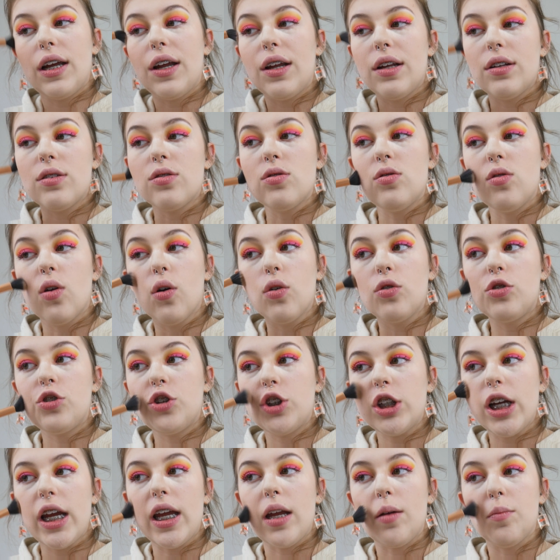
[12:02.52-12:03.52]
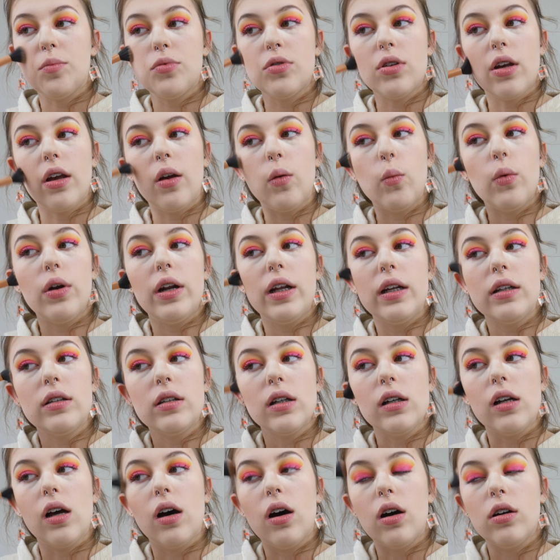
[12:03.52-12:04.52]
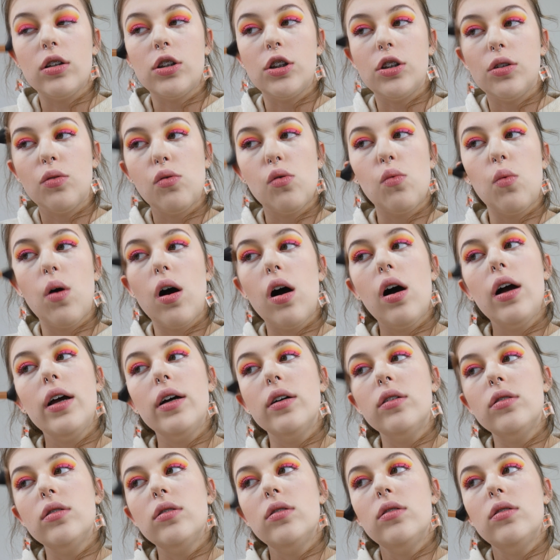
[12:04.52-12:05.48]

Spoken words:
it's not cheap, so you want it to last you a while.